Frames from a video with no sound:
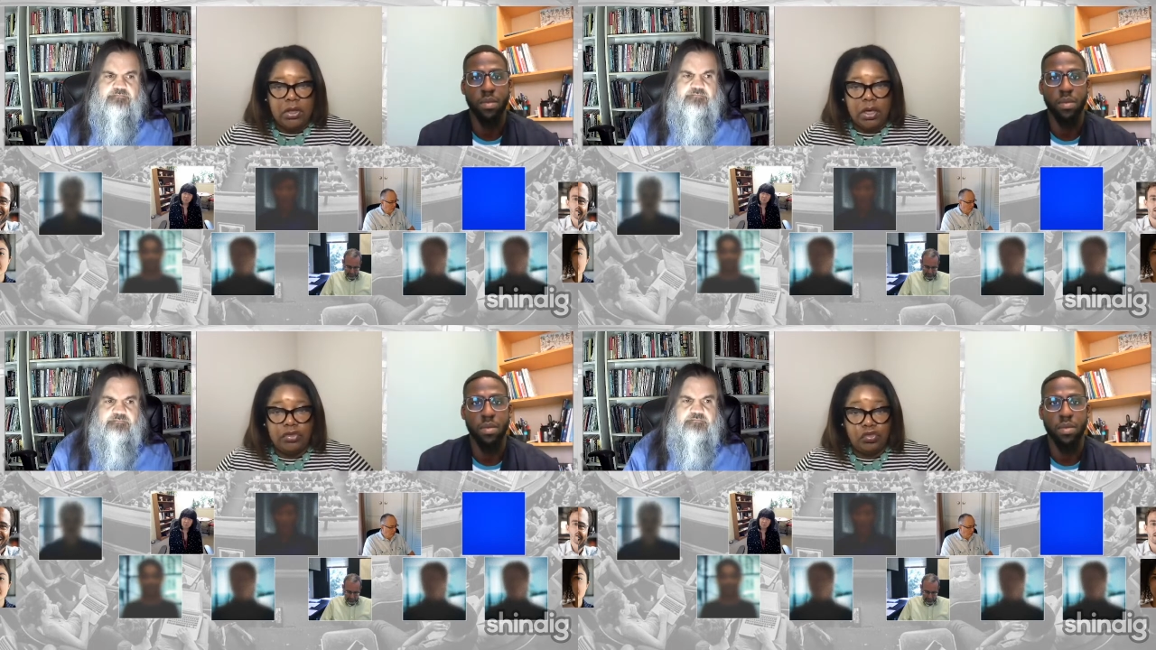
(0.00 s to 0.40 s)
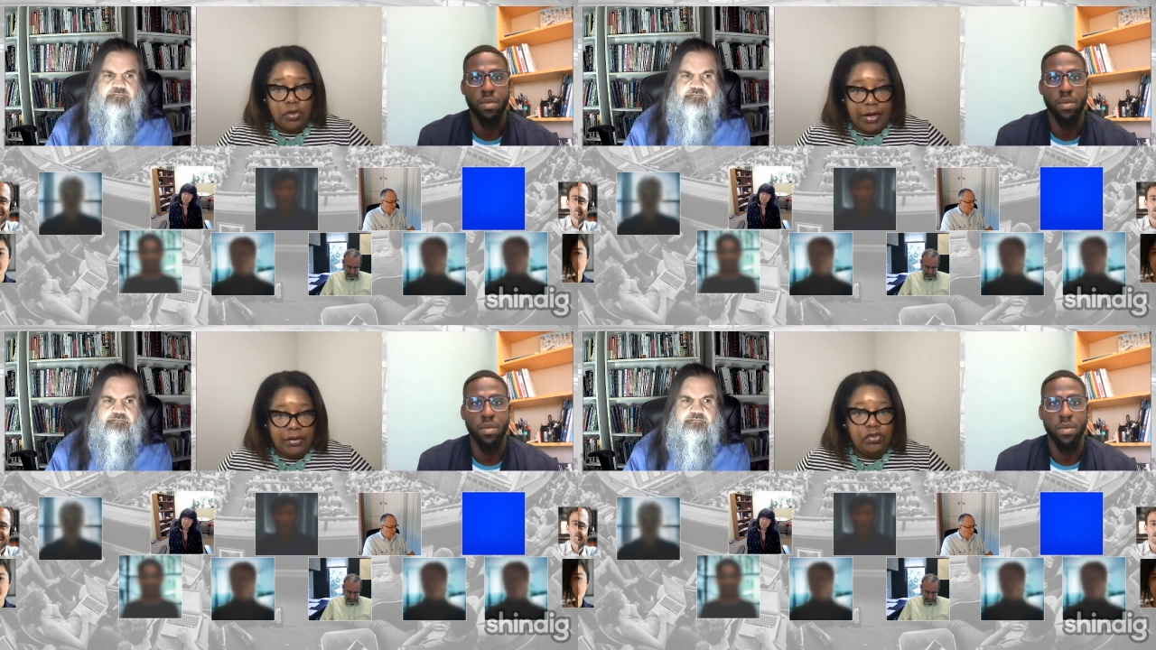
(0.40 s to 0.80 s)
Speaker 1: a
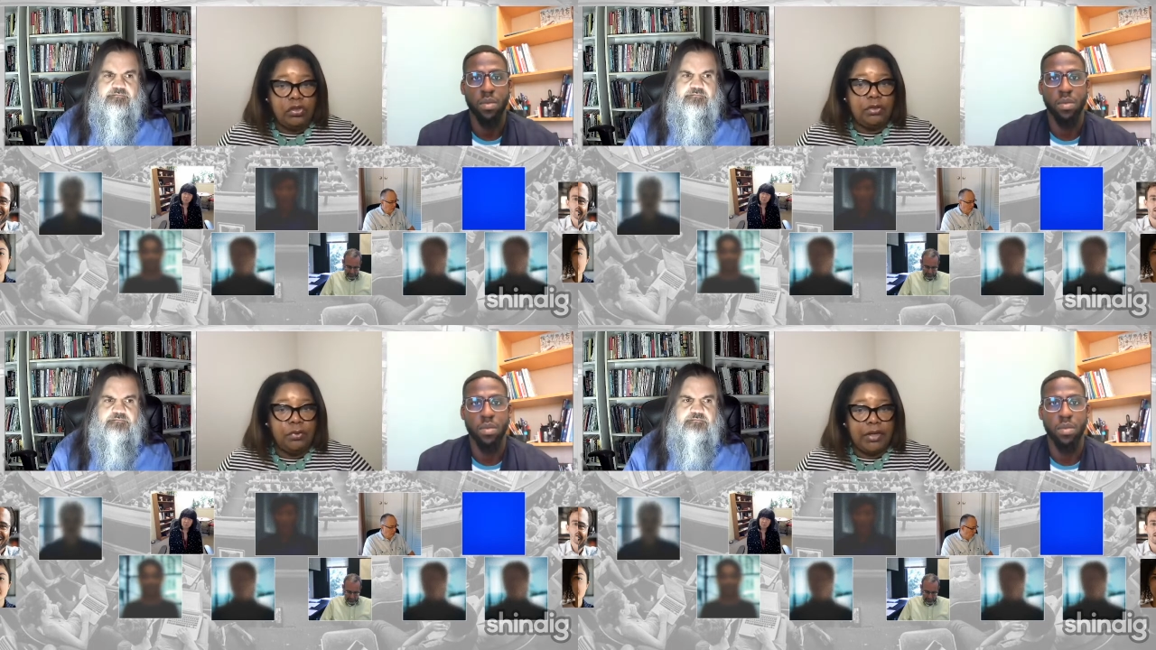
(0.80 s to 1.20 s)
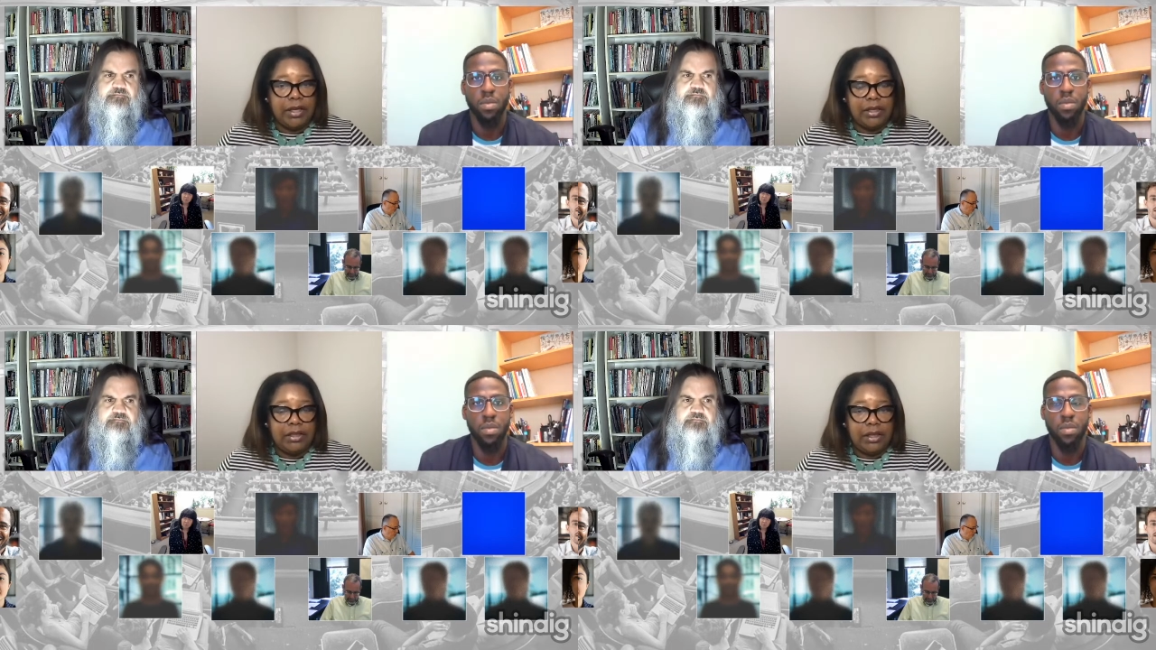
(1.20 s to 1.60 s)
strategy for
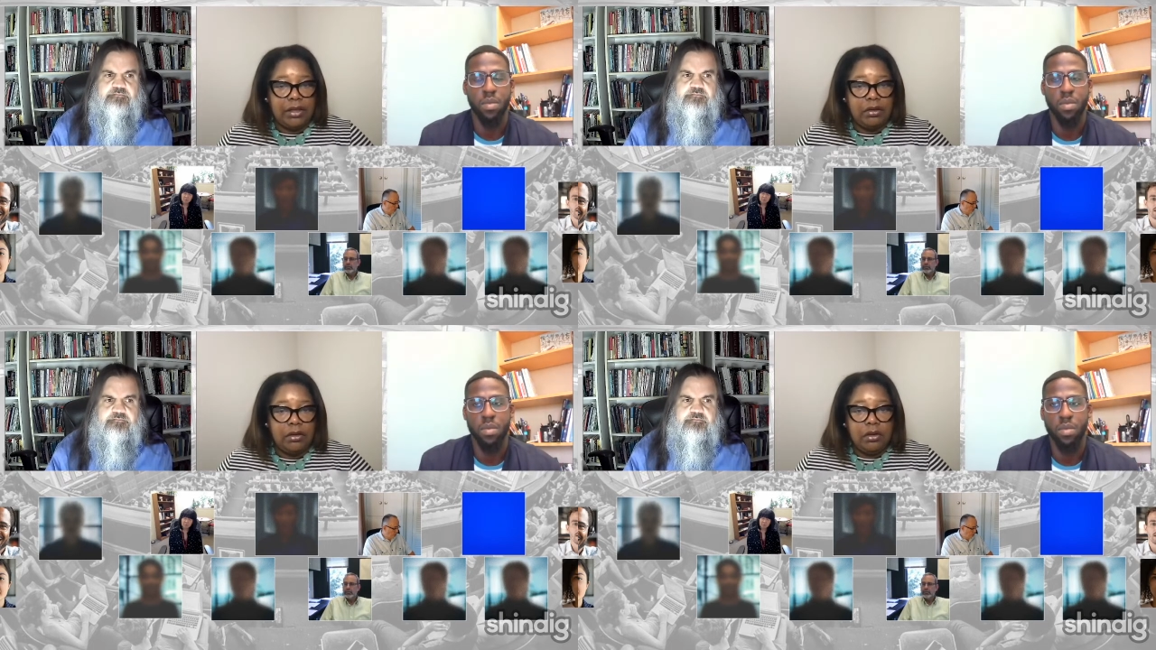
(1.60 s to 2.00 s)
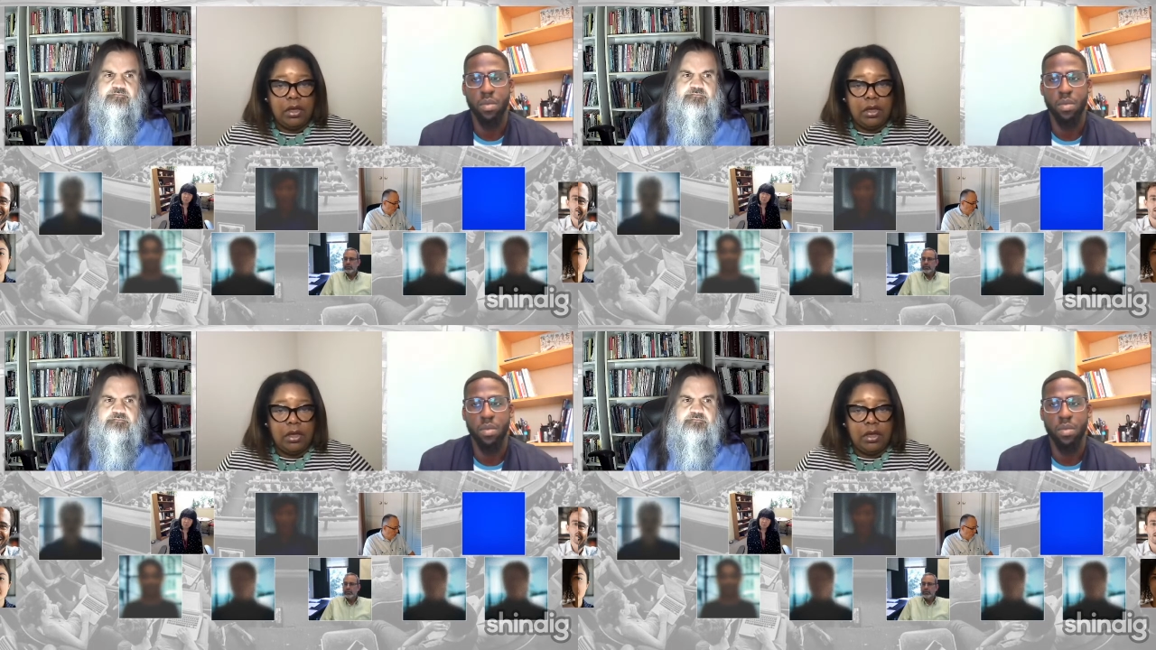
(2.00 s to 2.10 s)
getting there.